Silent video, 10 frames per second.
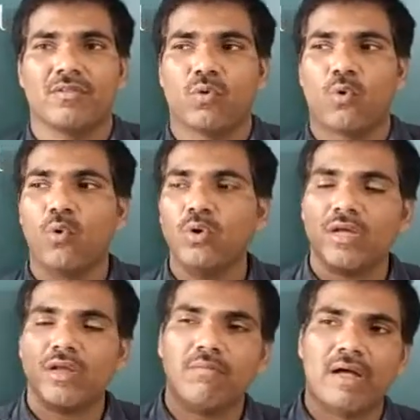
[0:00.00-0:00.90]

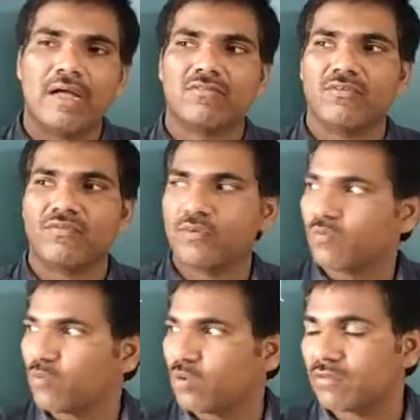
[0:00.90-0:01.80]
Total mass of
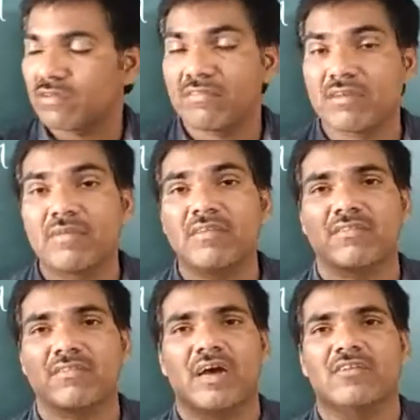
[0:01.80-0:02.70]
universe remains
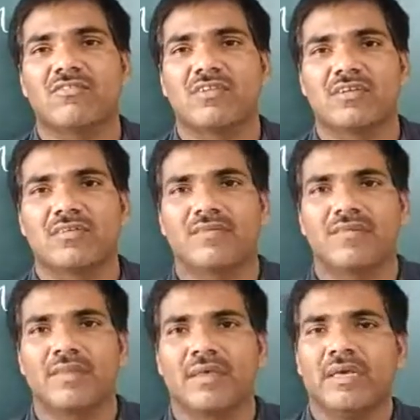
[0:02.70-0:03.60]
constant.
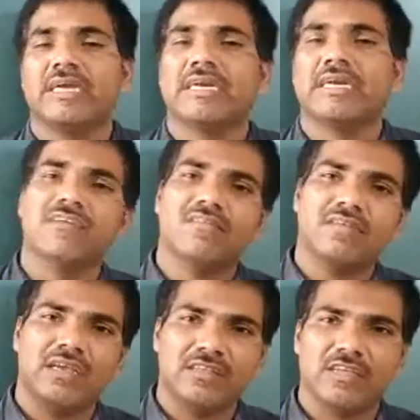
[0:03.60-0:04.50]
It is
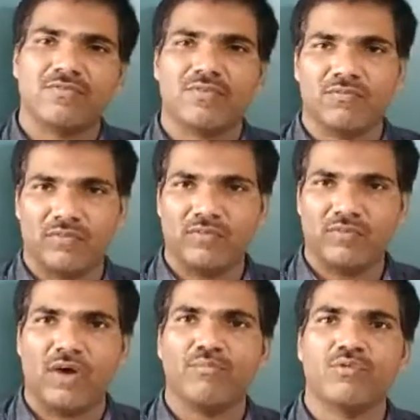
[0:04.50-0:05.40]
changes from one
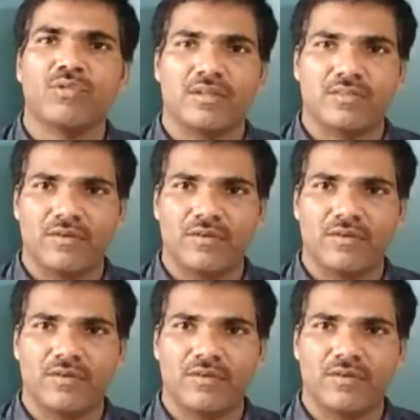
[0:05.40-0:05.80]
form to the another